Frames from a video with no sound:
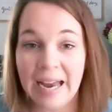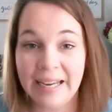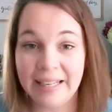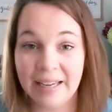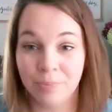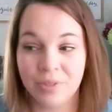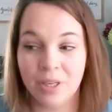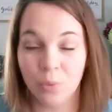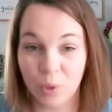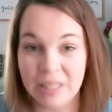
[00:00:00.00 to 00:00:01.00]
and get
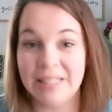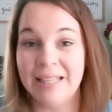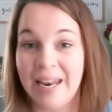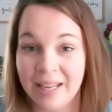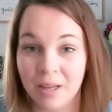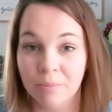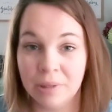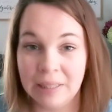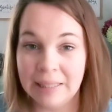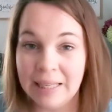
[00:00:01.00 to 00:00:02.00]
to reset it
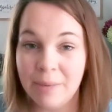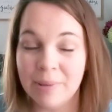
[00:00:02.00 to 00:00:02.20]
completely,